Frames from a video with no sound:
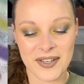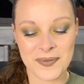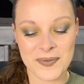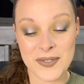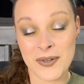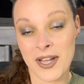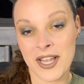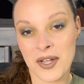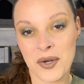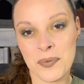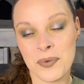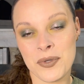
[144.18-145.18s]
So I
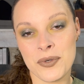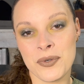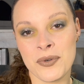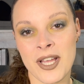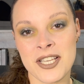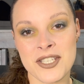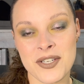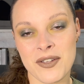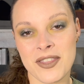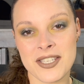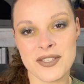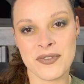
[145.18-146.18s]
hope you enjoy
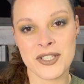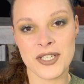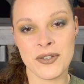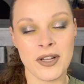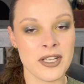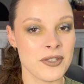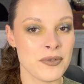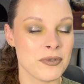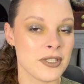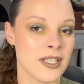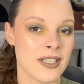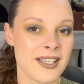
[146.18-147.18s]
this video and you
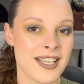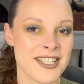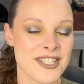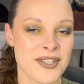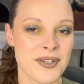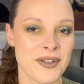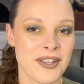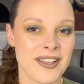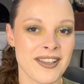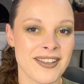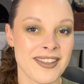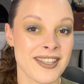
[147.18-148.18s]
will enjoy
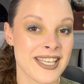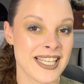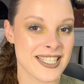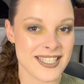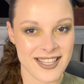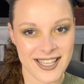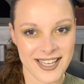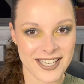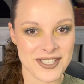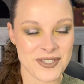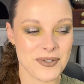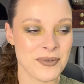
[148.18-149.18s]
the next that I
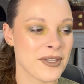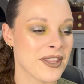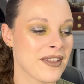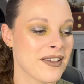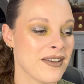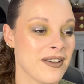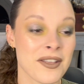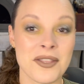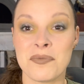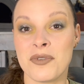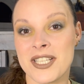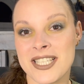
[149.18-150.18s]
do with other
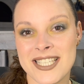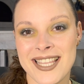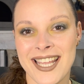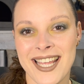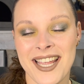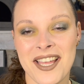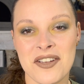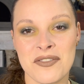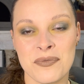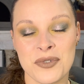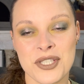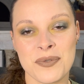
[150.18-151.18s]
brands that I have
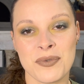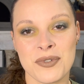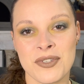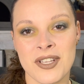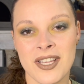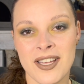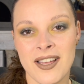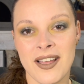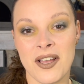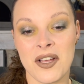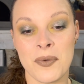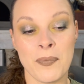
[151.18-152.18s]
multiple
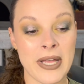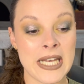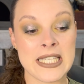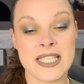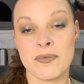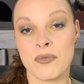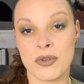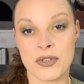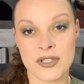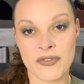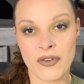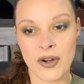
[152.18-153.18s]
palettes and products
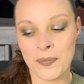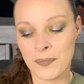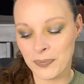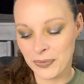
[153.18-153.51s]
from.